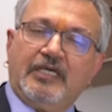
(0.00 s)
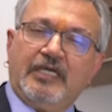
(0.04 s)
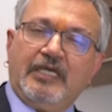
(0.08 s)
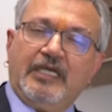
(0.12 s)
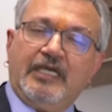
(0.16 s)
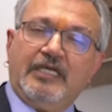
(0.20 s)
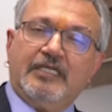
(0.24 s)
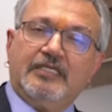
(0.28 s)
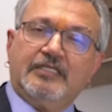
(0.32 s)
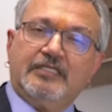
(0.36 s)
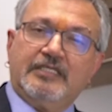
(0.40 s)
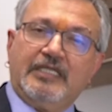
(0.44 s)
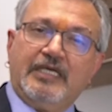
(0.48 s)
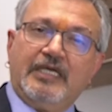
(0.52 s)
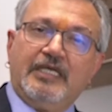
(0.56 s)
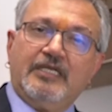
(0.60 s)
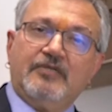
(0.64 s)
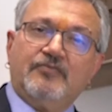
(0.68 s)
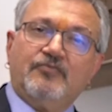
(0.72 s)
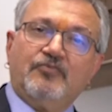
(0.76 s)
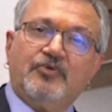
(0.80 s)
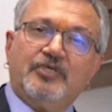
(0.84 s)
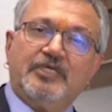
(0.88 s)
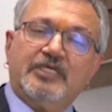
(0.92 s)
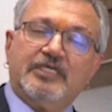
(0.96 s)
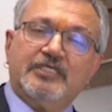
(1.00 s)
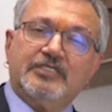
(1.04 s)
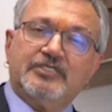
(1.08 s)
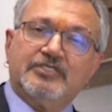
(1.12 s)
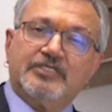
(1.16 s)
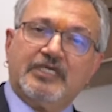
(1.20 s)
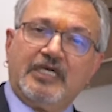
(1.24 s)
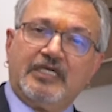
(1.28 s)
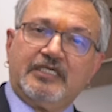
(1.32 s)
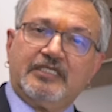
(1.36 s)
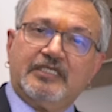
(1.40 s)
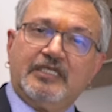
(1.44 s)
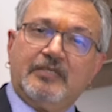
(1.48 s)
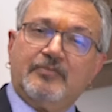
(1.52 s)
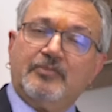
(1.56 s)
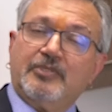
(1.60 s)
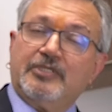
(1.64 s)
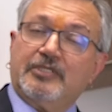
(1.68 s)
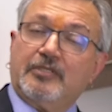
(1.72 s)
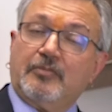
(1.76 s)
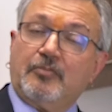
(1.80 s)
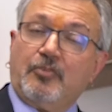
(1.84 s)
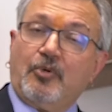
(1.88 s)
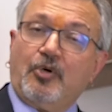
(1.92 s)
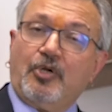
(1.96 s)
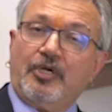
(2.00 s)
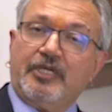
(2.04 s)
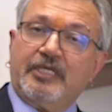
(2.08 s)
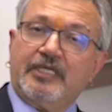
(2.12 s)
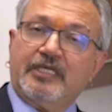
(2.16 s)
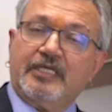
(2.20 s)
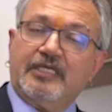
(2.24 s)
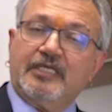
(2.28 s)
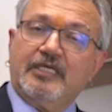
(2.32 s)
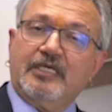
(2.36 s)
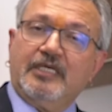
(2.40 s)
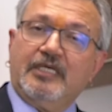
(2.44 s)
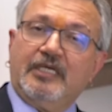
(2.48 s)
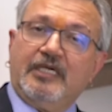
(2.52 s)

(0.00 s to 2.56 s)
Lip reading: and then we inject them in the body,